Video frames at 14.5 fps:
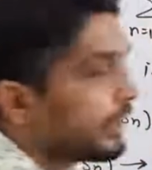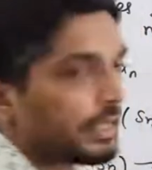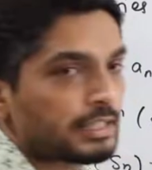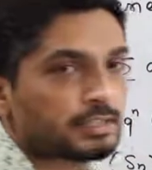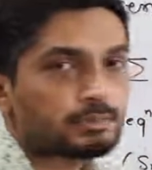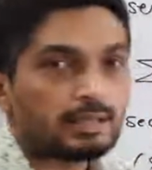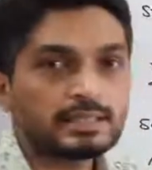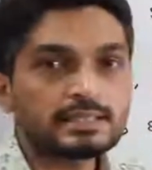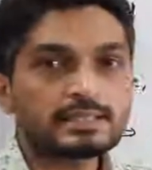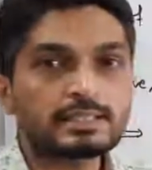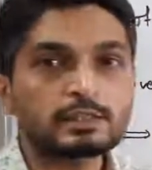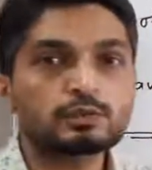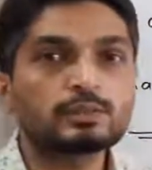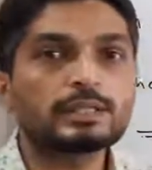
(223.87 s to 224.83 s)
S minus
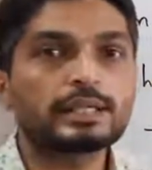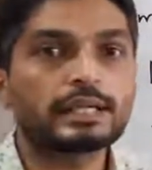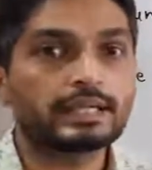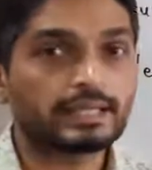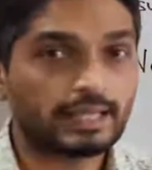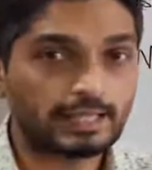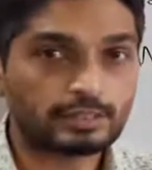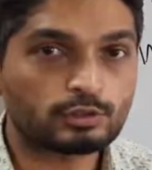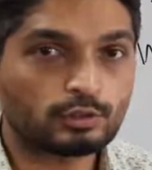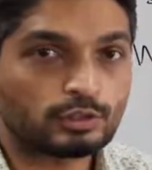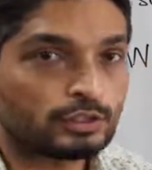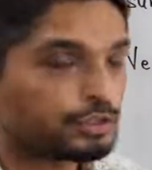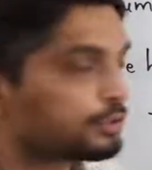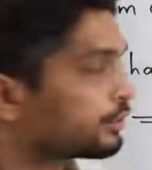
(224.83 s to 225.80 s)
S will get cancelled
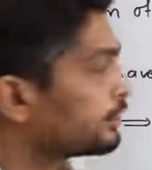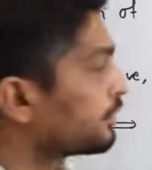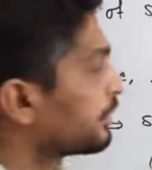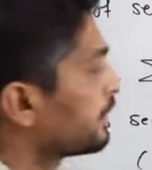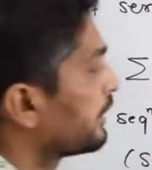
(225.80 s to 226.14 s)
to each other,